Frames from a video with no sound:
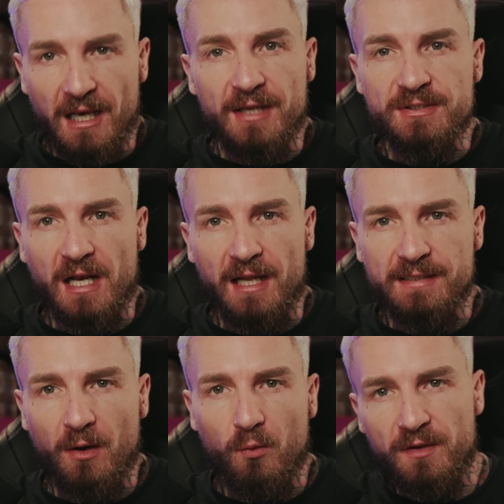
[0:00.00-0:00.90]
Lens glare
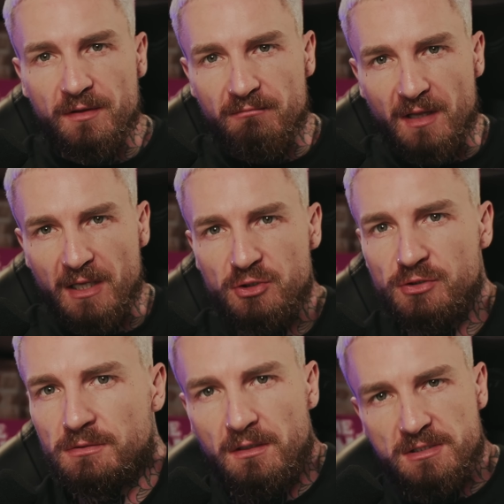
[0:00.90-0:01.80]
dealt
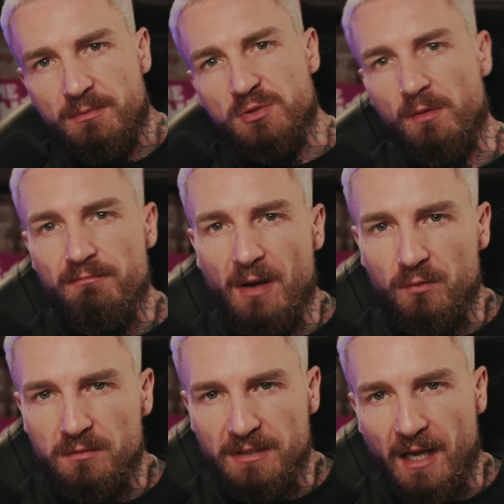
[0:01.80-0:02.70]
with-ish. Subsequent
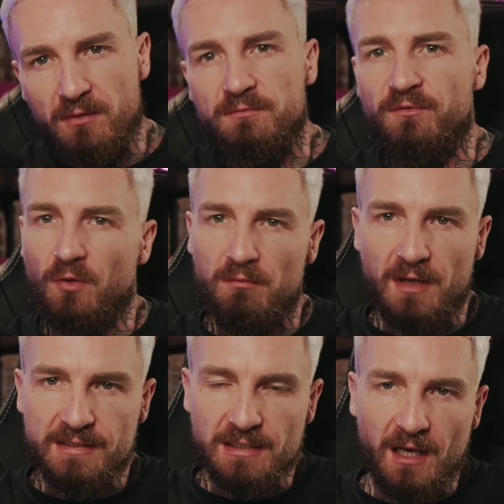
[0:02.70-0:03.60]
meltdown from
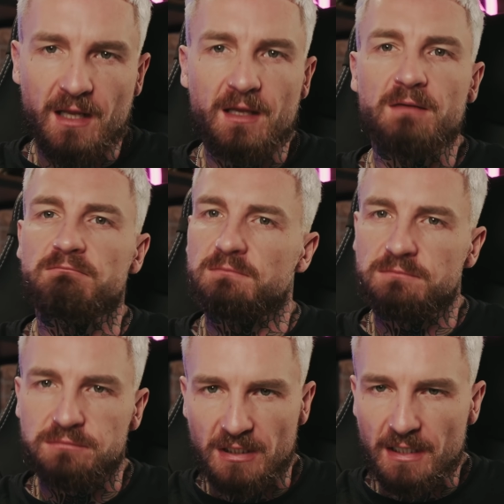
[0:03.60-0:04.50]
lens glare
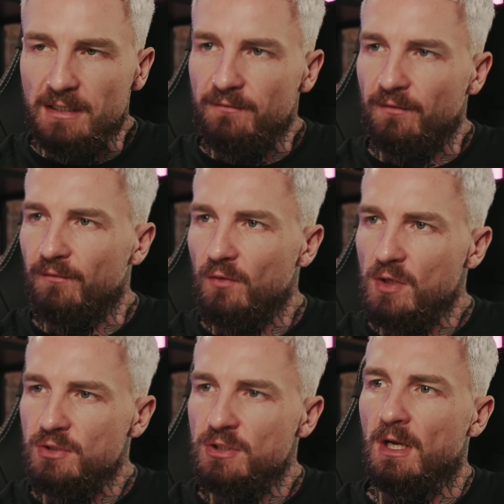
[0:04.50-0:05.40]
deleted from
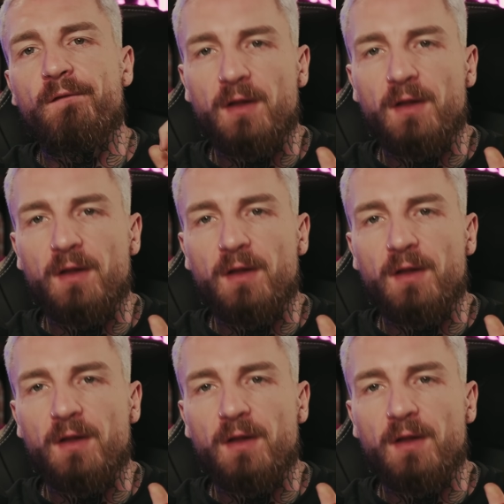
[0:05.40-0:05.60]
footage.